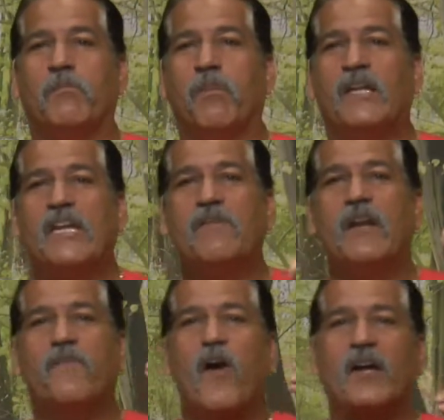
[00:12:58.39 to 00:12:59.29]
But even
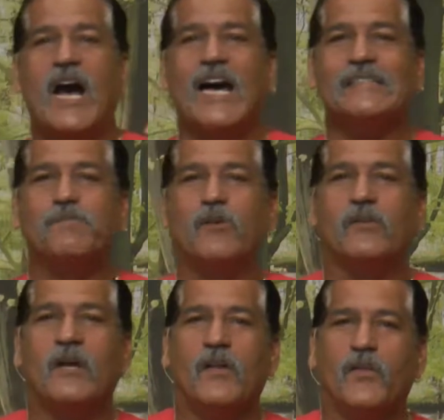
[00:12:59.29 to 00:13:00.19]
if our
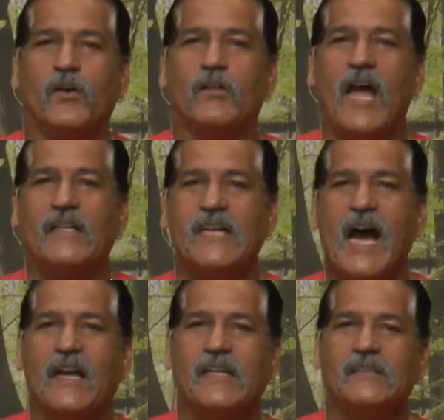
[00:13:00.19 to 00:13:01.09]
gospel, the glad
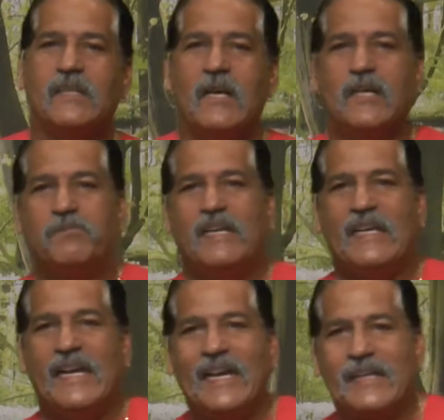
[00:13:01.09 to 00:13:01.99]
tidings,
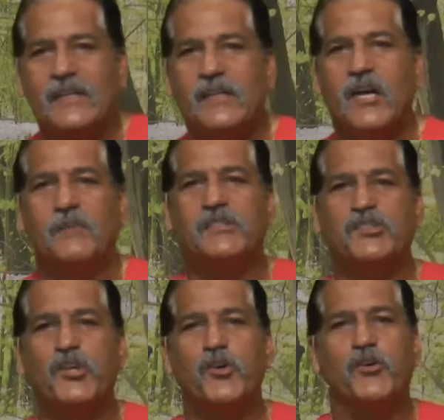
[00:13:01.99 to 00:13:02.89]
be hidden,
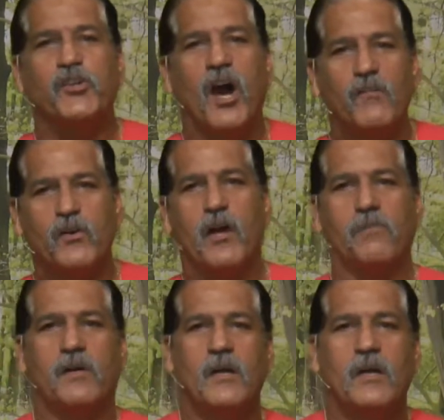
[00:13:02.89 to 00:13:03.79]
obscured, covered
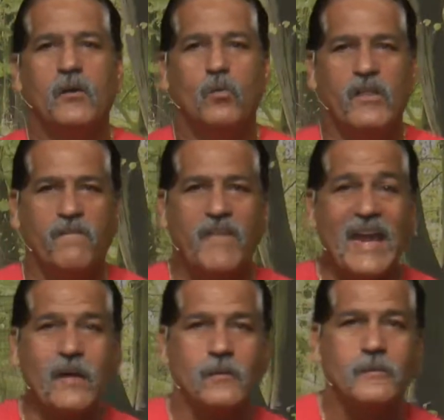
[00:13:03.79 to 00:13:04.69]
up with a
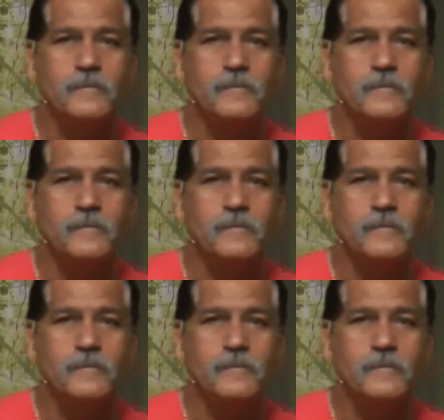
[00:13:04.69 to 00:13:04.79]
veil